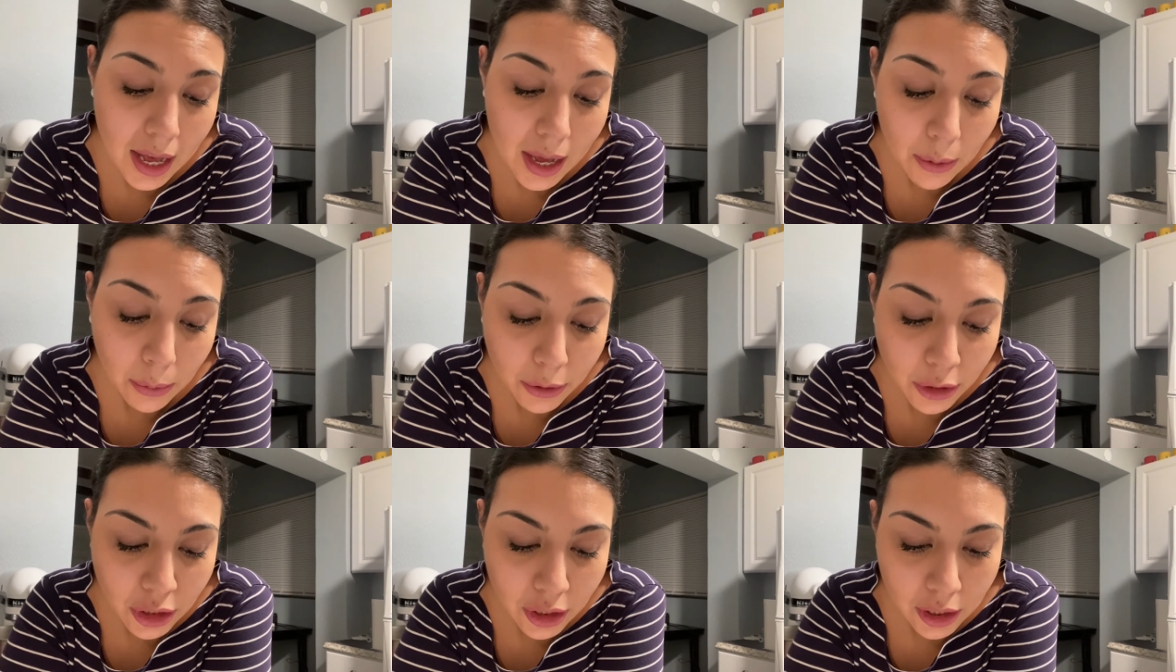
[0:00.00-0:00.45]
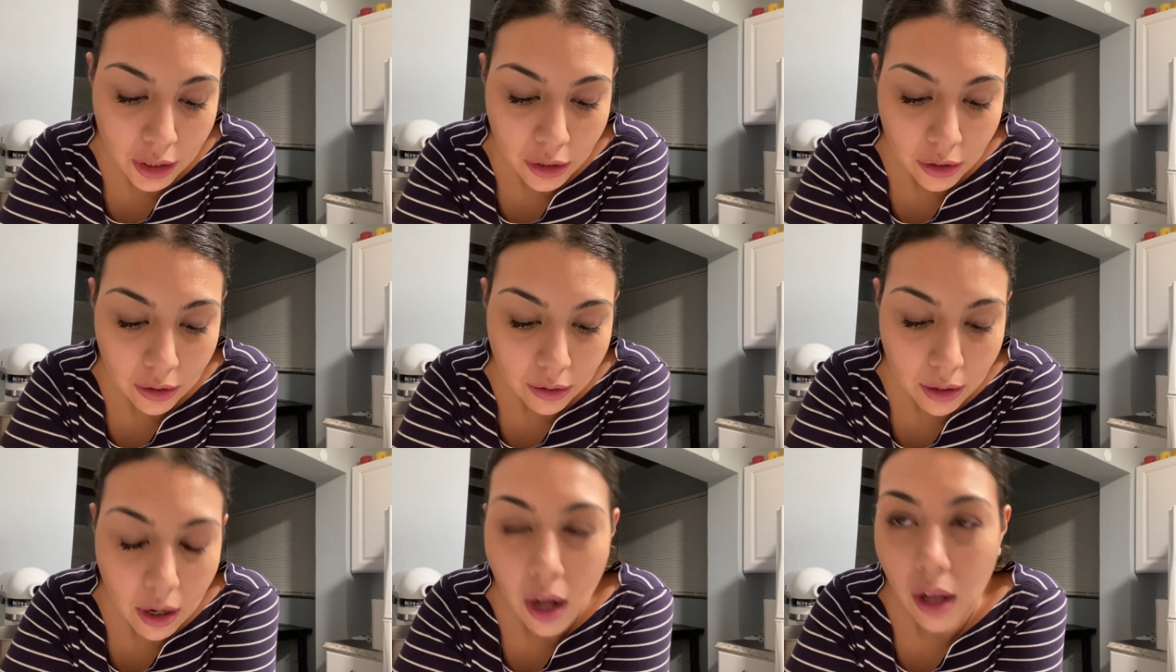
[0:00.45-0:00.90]
which
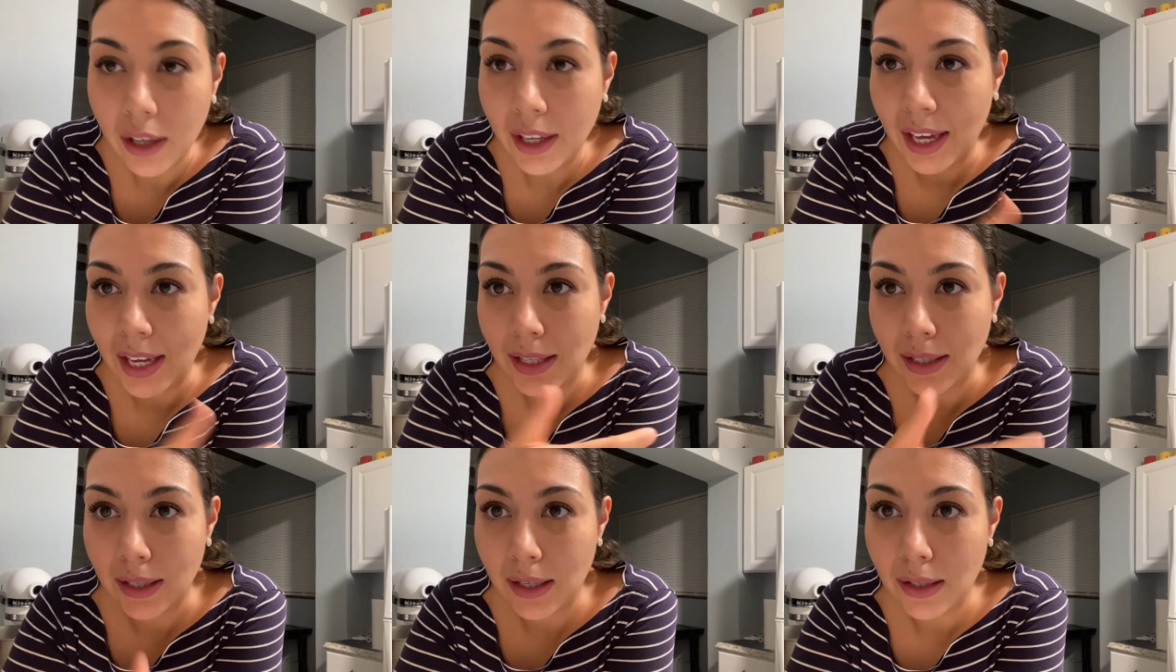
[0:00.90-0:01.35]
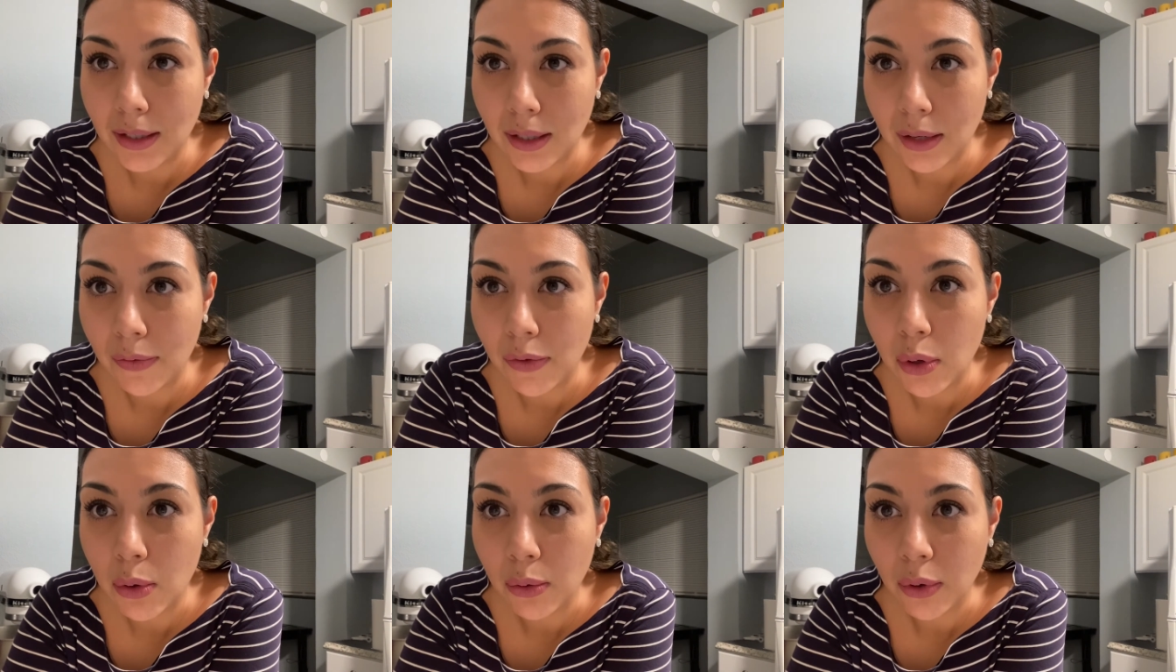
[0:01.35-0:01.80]
in all cases,
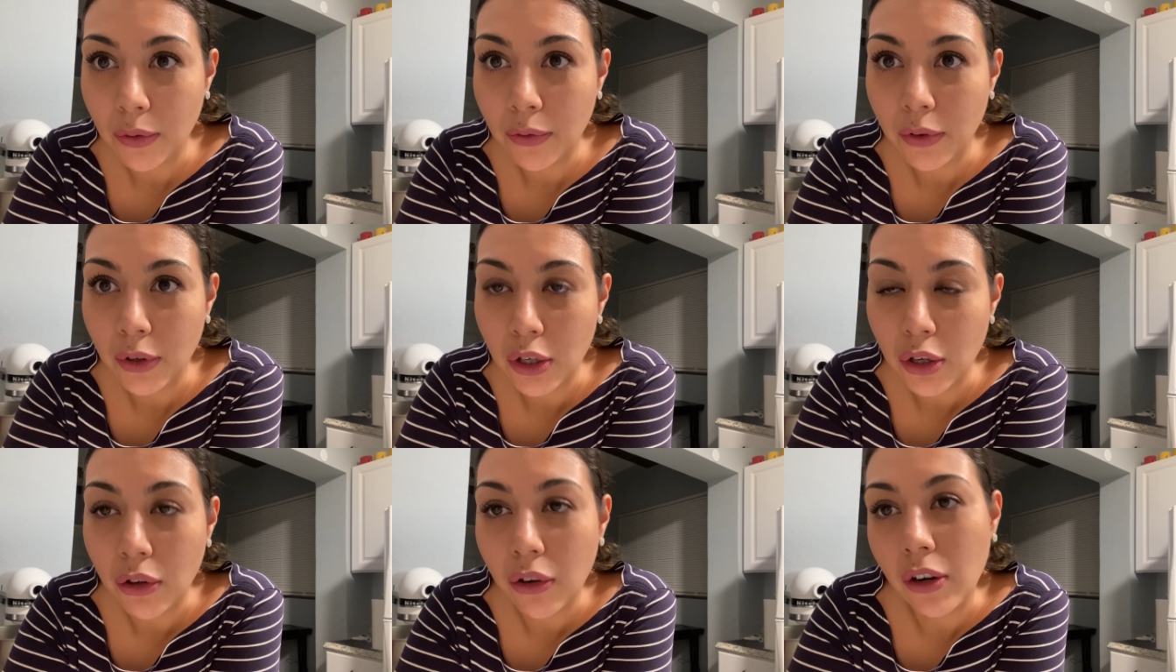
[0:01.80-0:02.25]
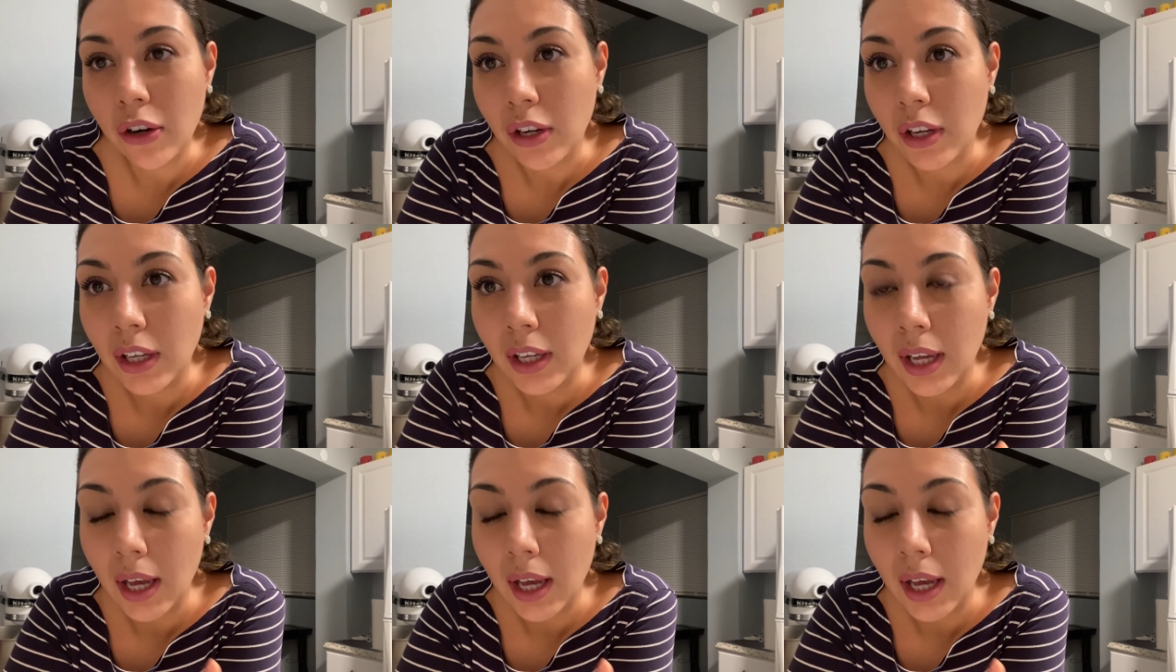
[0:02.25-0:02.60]
if you refer to